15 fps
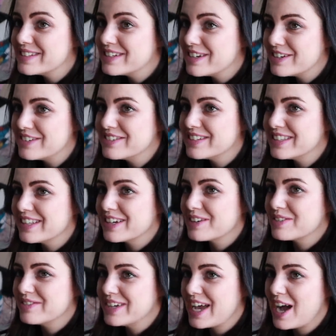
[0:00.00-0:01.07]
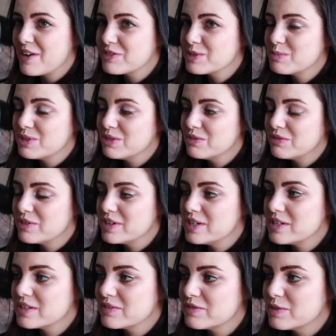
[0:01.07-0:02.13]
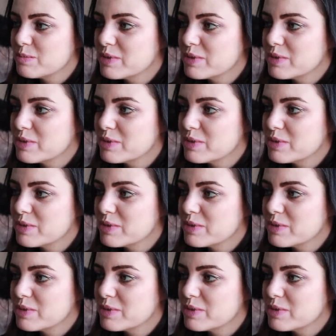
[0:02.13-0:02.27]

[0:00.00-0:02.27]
you know, and like yeah. we have to be the voice of the